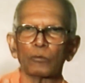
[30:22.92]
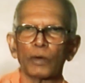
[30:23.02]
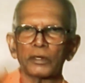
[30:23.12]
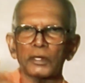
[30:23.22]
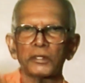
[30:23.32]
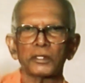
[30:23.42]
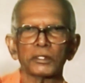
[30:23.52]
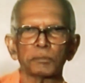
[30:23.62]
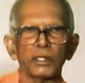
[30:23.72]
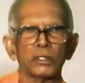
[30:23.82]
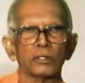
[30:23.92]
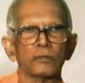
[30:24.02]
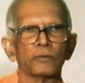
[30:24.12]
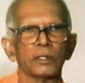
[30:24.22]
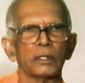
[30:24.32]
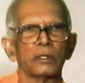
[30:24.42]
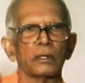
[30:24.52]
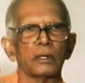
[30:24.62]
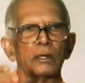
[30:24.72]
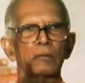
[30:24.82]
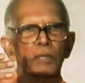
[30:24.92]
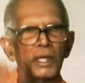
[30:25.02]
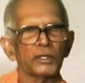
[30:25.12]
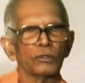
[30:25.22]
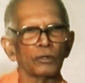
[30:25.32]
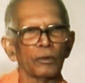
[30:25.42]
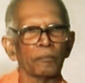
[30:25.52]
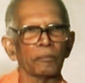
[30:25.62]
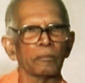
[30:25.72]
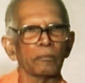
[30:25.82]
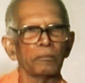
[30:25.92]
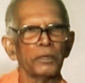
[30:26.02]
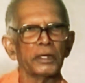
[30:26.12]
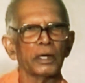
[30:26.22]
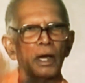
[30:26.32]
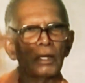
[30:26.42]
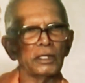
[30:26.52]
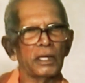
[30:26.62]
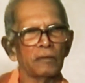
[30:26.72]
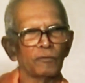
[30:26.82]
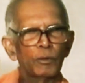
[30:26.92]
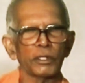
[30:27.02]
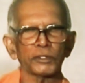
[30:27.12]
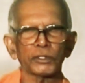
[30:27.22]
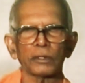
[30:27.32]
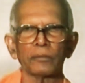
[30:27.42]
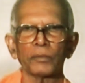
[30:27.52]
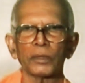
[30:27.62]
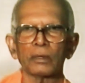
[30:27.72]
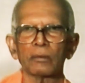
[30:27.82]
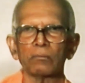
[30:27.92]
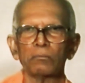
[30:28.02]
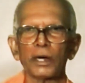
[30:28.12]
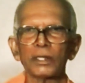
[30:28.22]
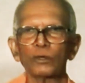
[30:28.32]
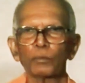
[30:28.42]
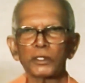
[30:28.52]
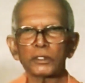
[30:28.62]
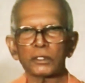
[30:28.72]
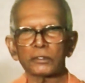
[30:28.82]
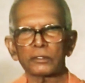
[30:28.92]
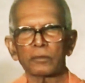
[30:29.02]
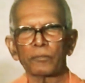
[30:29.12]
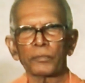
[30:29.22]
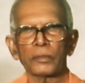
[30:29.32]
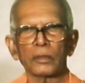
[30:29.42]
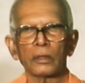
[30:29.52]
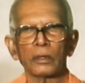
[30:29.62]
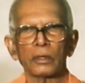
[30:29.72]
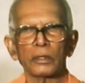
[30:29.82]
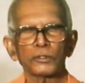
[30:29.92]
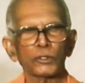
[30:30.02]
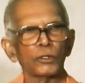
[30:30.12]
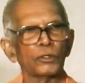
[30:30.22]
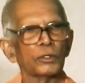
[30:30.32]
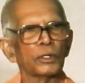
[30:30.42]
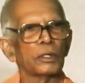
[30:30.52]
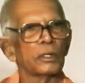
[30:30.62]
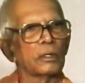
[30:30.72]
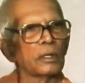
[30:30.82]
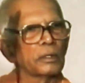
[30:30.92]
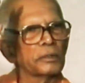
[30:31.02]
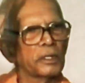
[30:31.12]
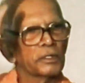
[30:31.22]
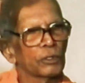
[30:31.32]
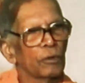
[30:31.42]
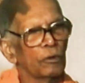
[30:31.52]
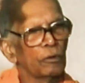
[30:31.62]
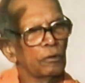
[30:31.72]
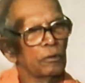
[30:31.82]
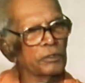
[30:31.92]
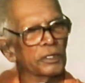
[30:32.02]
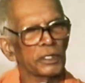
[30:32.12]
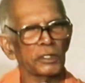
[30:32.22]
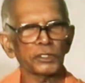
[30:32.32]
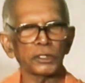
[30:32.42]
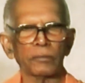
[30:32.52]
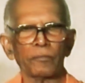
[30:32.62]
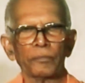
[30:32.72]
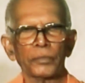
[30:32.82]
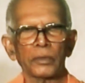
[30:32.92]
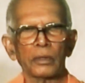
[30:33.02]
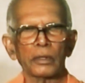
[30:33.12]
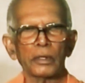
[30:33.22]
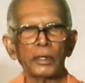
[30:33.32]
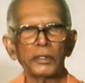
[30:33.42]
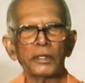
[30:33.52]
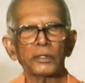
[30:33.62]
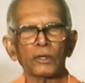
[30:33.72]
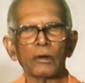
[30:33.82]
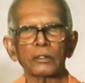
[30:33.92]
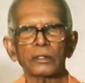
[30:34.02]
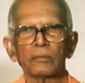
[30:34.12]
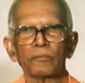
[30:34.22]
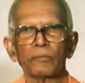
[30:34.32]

One writer speaks of Plato being highly influenced by the Upanishads. So there's an old tradition, Indian thought,